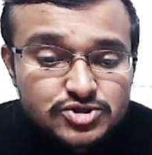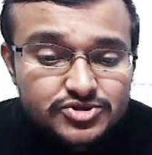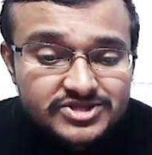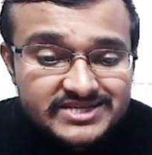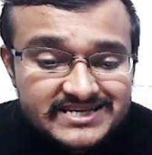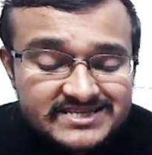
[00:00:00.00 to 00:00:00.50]

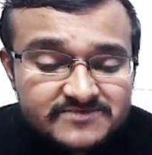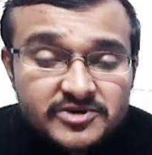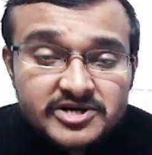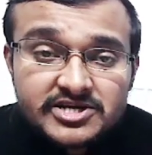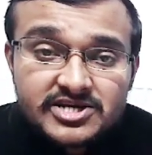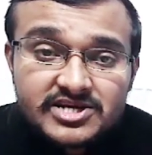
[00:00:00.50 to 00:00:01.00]
So
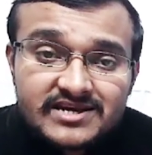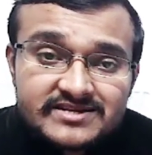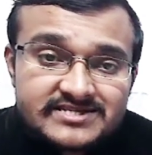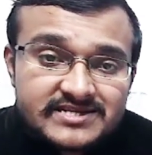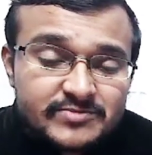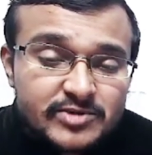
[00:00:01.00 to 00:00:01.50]
these
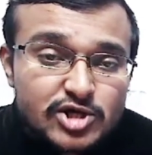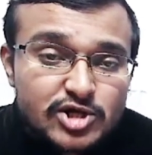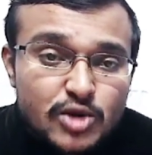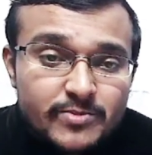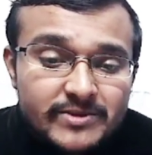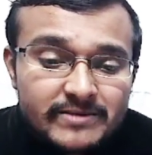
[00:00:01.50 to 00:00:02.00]
particular
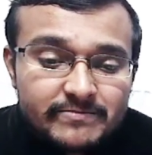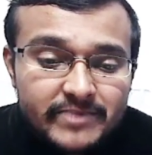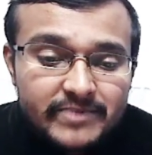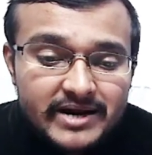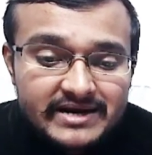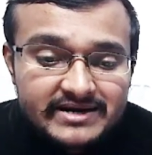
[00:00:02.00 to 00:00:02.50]
subatomic
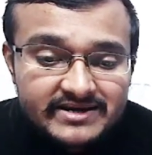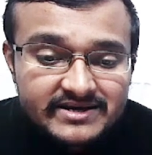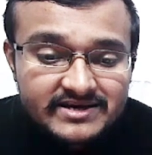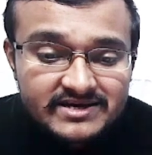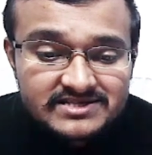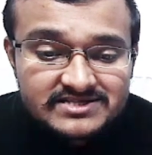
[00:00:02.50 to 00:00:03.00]
particles
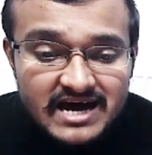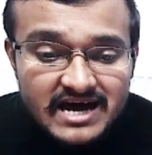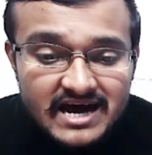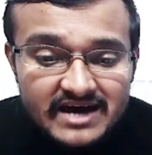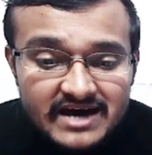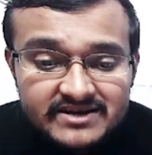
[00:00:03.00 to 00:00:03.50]
are
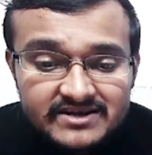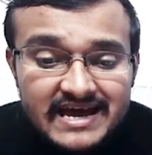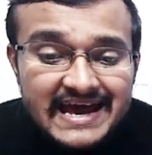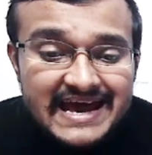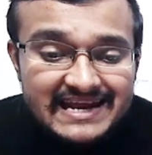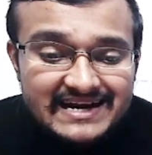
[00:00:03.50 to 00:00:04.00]

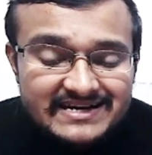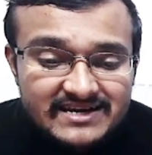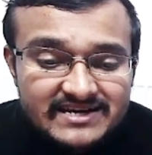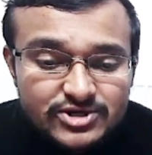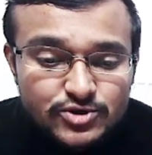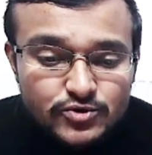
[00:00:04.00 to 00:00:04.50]
electrically
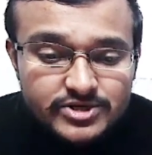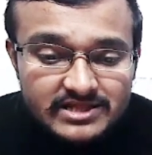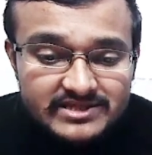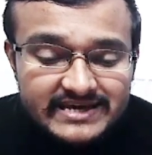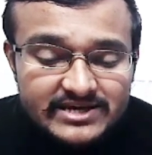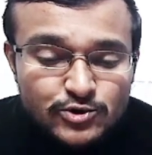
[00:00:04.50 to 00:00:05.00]
neutral.
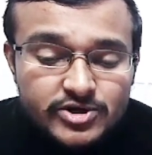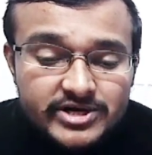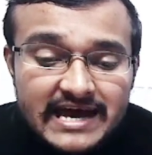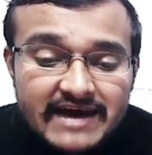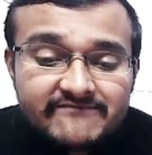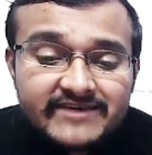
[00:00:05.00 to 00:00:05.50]
They don't
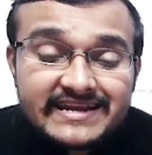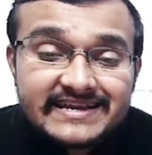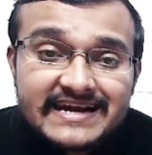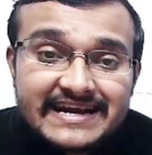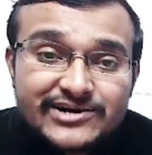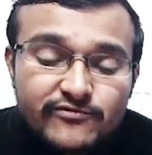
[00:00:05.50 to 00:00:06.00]
have
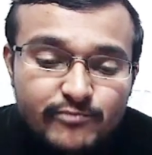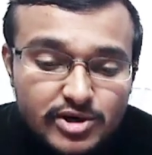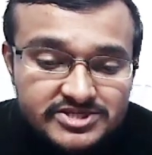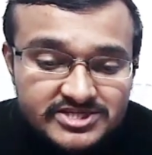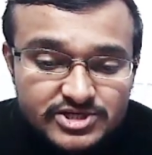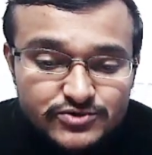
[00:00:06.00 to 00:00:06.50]
any kind of
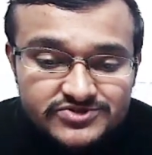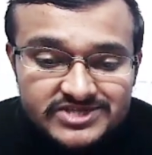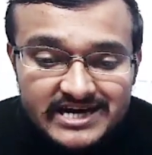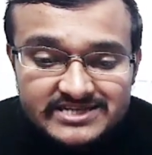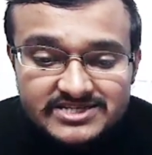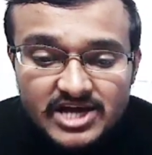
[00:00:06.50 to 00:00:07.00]

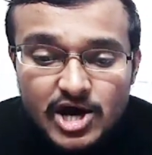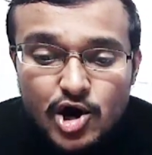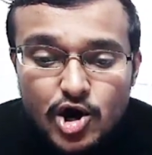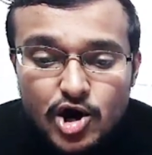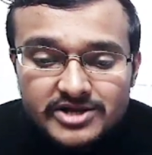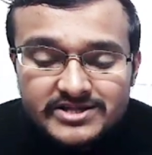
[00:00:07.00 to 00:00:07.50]
positive charge
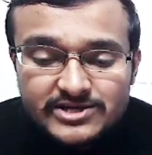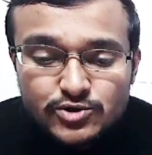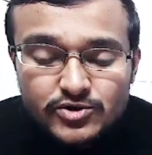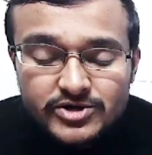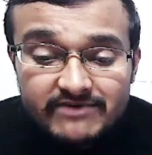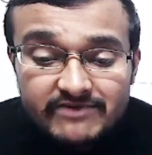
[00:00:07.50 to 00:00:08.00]
or
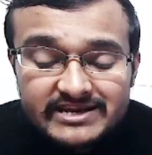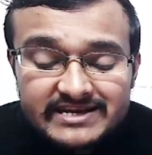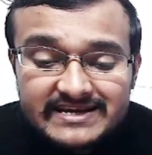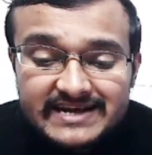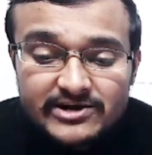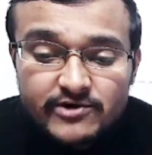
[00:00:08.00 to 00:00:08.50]
they don't
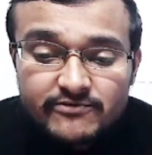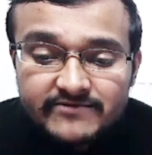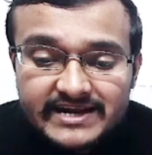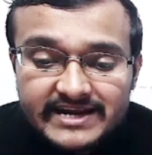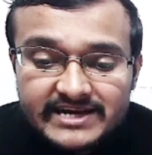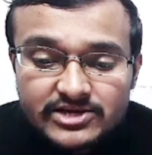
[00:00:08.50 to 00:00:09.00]
have any kind
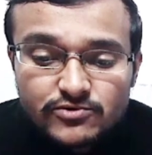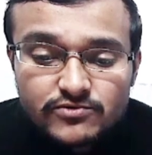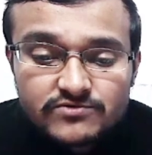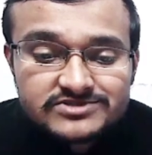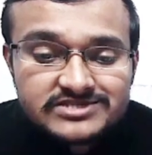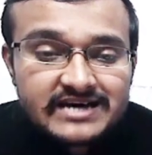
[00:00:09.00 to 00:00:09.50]
of
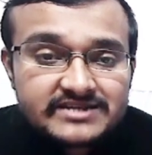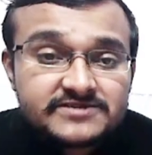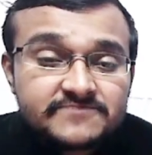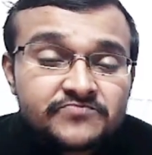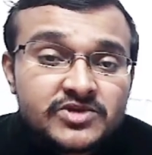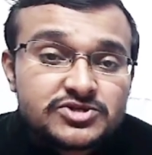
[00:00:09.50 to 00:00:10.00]
negative
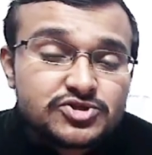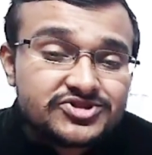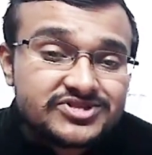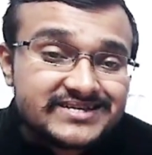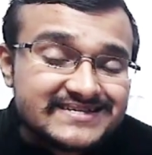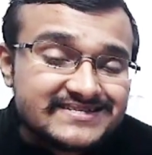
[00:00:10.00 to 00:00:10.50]
charge.
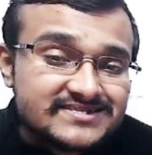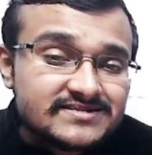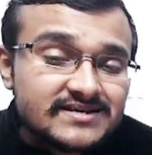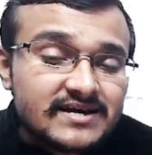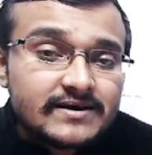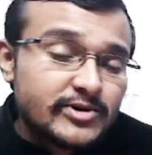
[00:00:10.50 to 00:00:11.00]
So
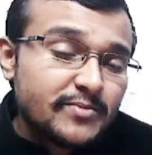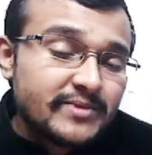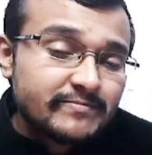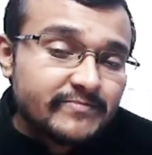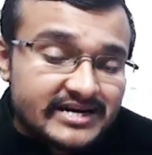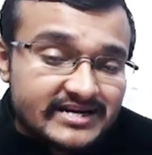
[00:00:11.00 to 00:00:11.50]
these
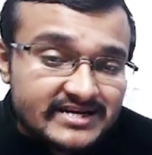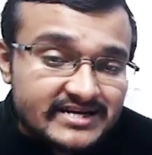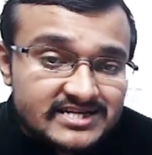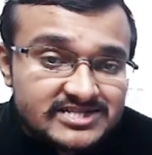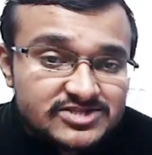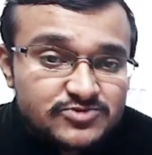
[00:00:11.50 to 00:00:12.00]
subatomic
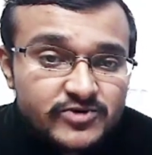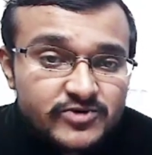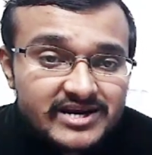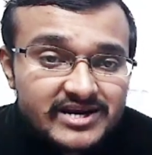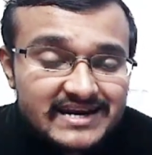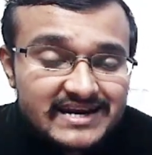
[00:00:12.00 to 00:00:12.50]
particles were
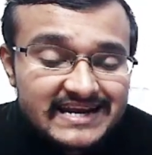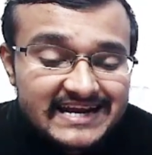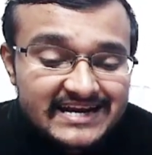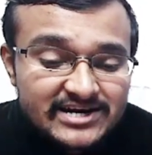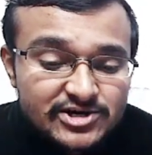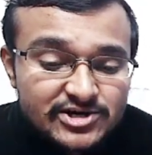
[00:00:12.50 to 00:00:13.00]
later
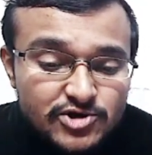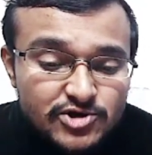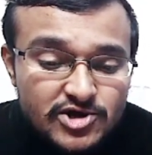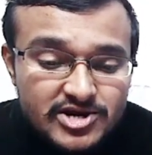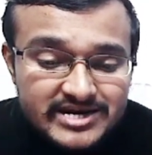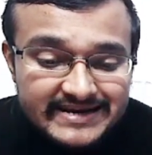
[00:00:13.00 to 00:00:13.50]
on named
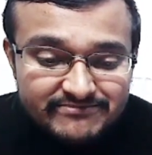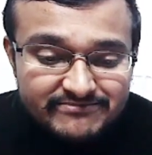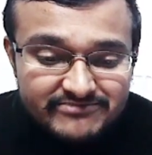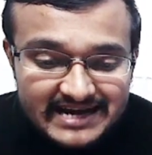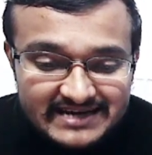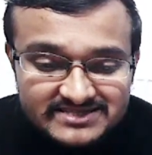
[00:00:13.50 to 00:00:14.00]
as
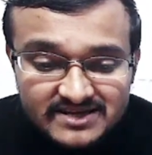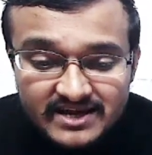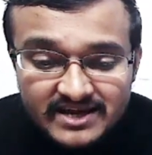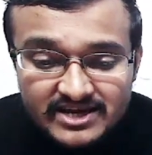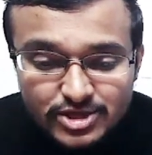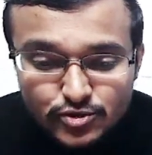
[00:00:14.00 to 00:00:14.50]

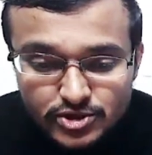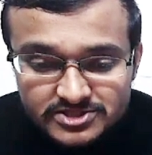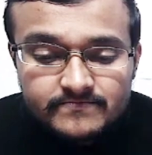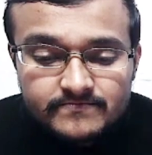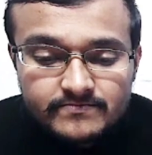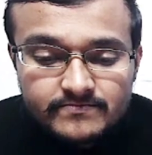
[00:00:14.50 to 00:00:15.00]
neutrons.
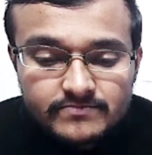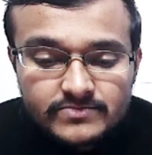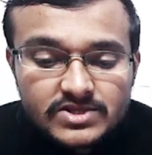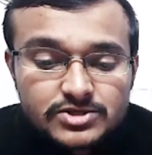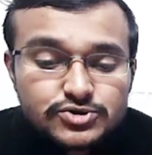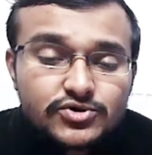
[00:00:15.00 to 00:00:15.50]

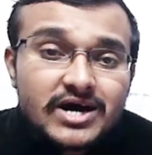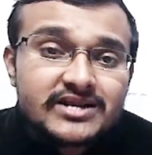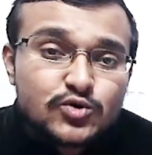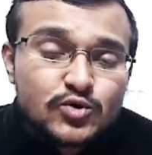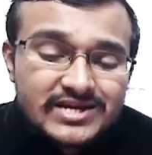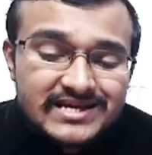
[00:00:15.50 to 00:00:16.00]
So a
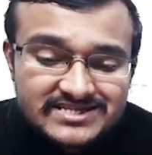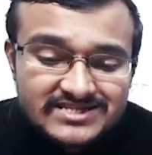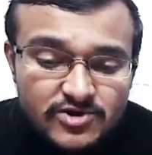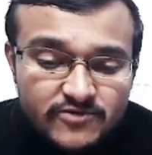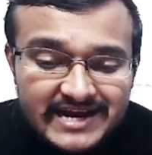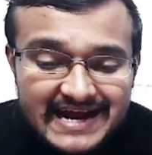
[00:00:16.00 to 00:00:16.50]
nucleus
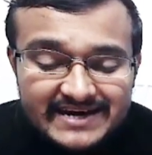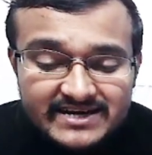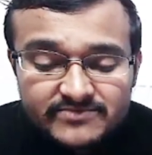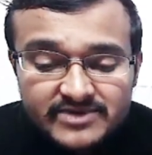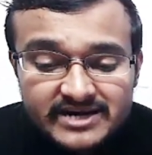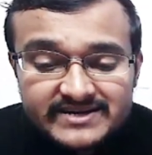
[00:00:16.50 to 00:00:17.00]
of an
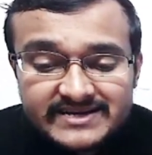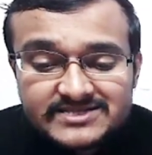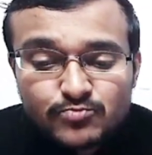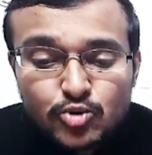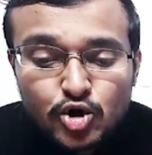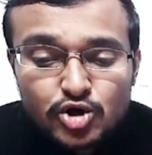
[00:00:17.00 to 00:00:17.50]
atom
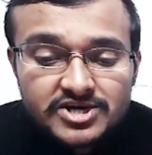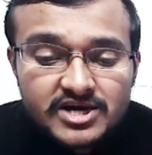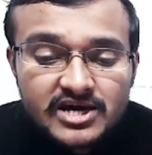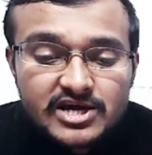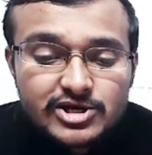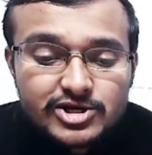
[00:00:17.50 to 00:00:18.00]
contains
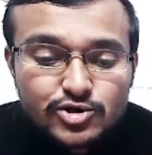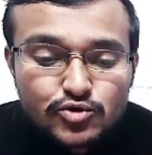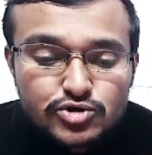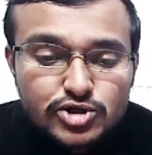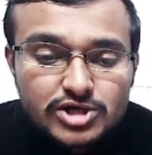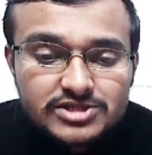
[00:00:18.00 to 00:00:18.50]
both
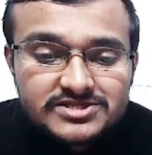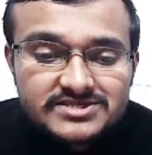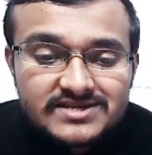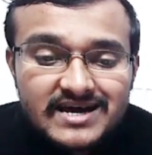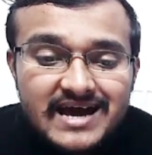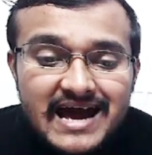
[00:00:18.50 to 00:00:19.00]

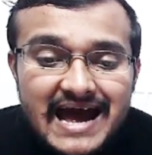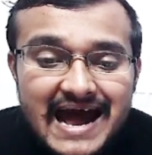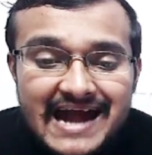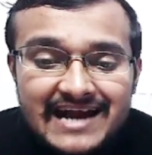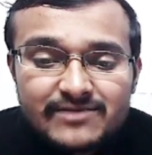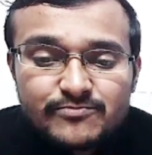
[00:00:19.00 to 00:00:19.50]
neutrons
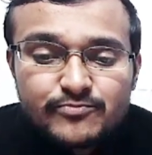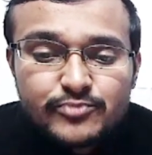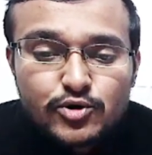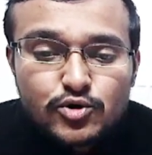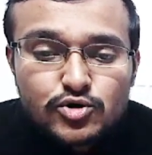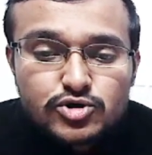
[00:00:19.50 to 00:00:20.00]

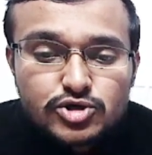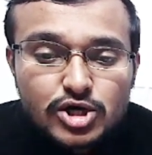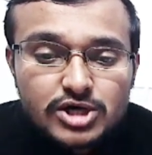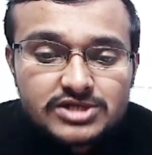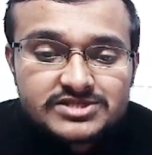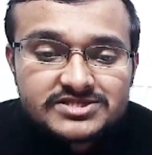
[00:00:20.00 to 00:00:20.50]
and
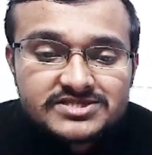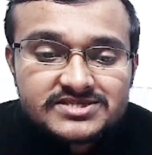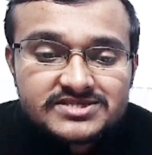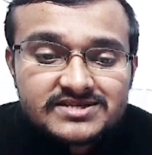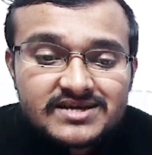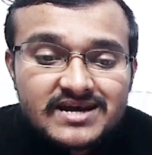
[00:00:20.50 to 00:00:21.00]
protons,
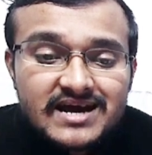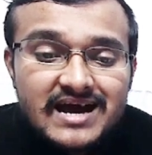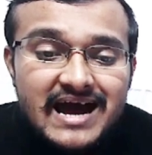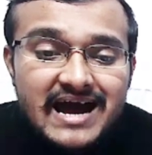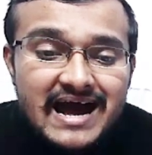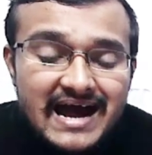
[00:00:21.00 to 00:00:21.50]

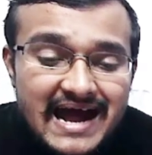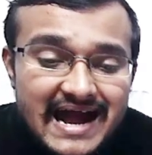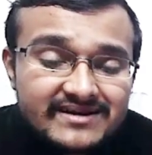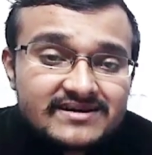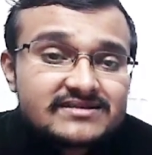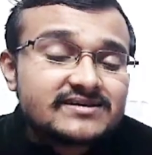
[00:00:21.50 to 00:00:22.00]
and
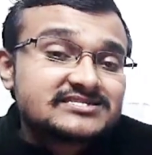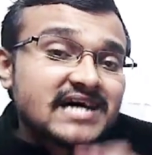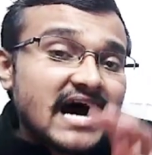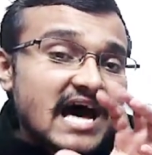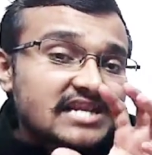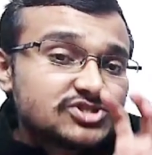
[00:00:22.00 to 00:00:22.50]
the
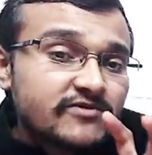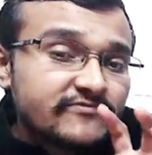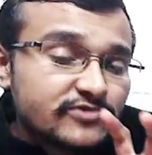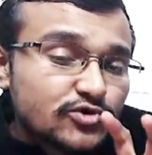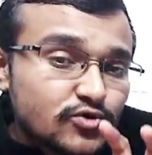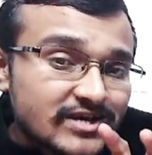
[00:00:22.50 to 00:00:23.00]
charge of
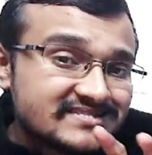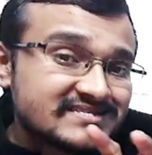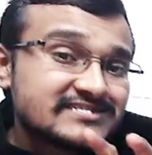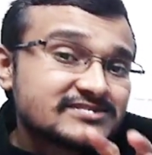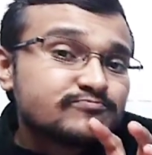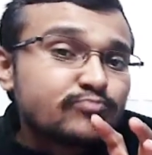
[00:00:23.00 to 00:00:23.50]

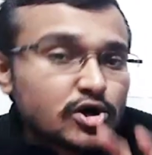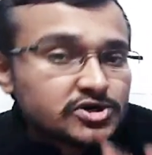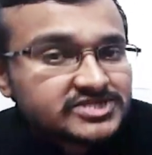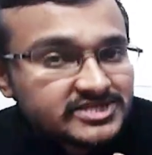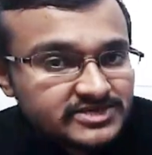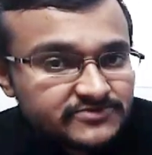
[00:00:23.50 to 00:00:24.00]
nucleus is
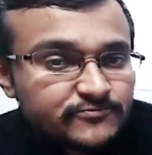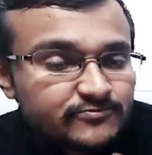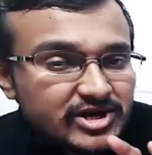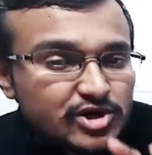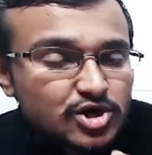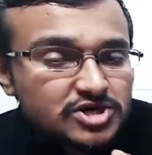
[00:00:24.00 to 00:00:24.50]

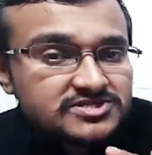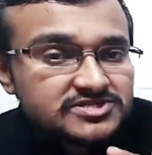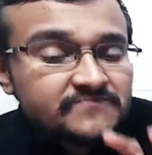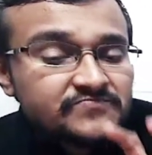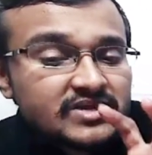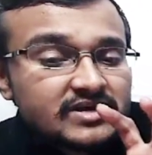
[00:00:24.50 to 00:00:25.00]
positive
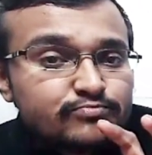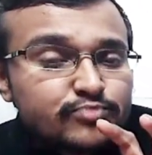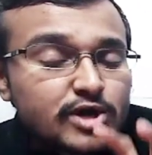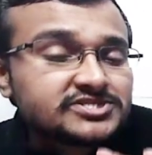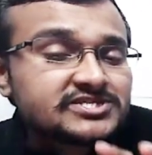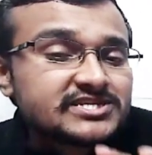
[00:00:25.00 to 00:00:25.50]
because
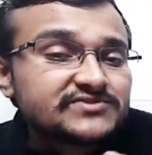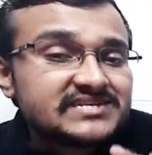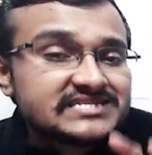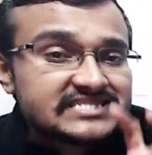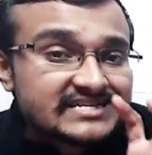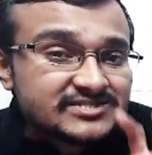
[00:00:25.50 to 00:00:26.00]

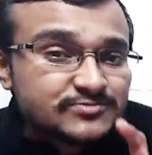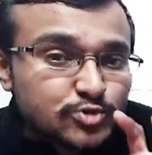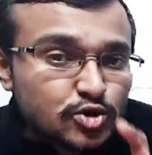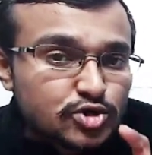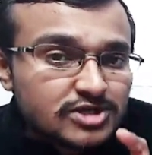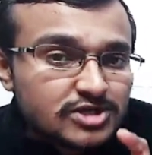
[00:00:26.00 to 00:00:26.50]
positively
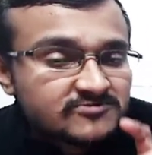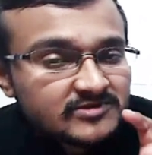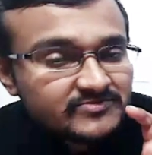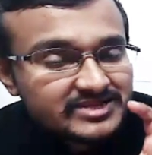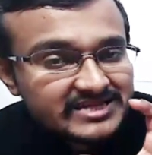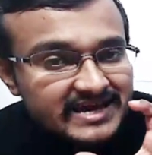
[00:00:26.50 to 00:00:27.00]
charged
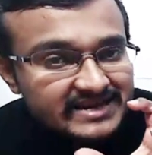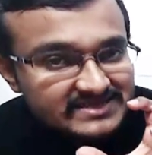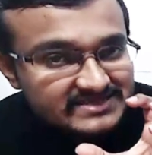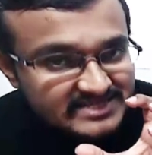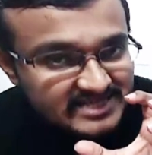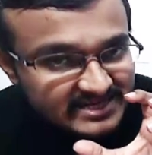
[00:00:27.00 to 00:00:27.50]
protons will be
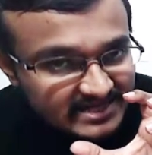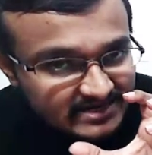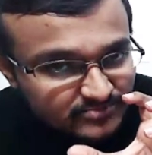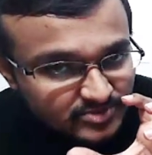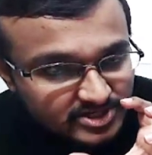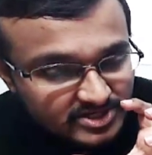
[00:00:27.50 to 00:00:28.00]
there inside
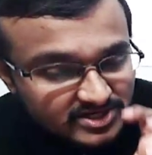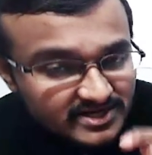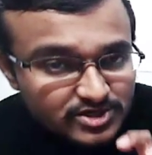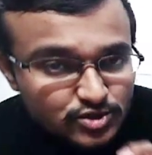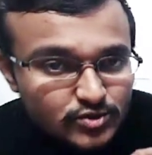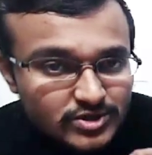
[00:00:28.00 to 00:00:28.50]
that
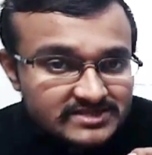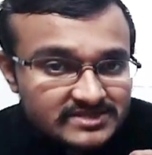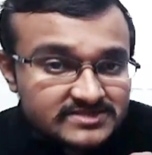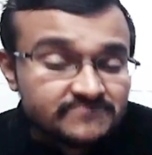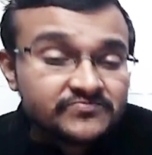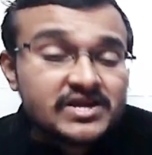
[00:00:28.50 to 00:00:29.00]
particular nucleus.